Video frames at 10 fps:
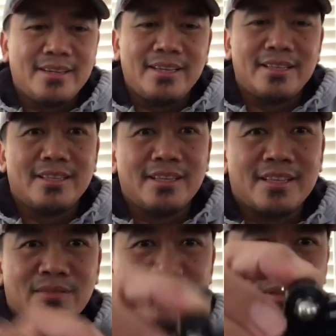
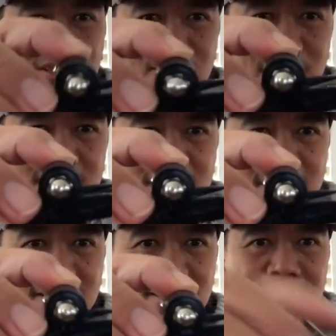It comes with this base
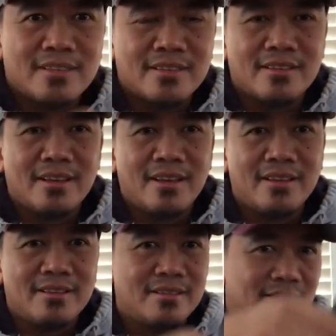like this,
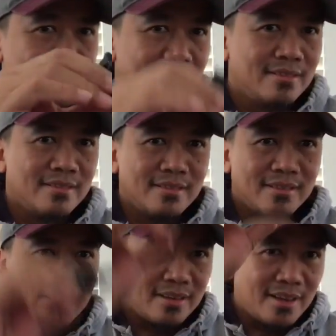and
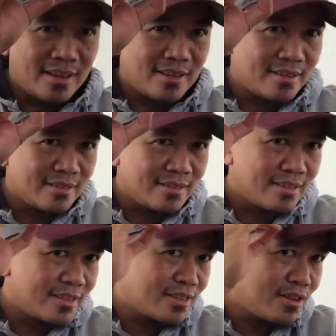
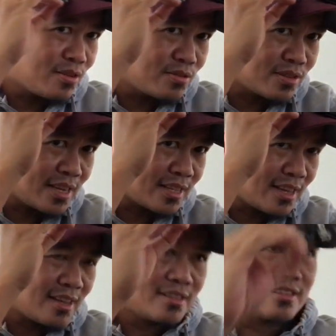it goes like
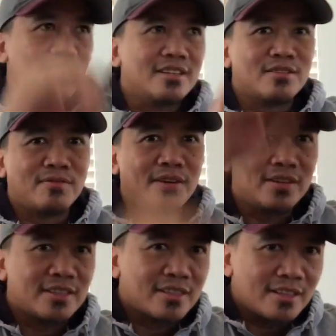this, and it's
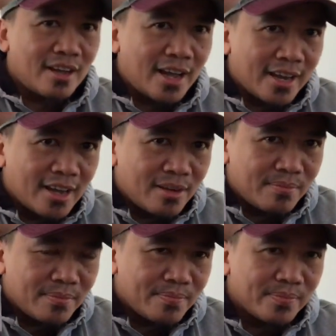very high
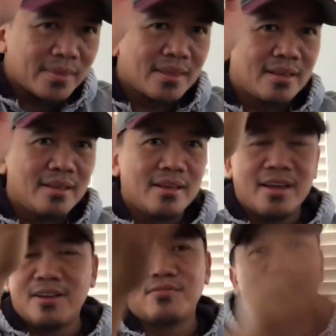up,
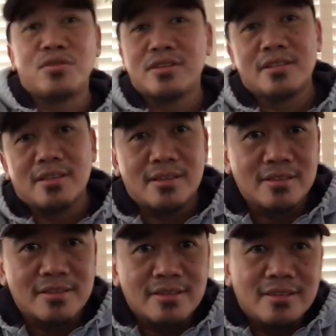and of course
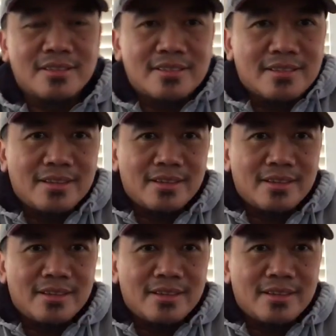it's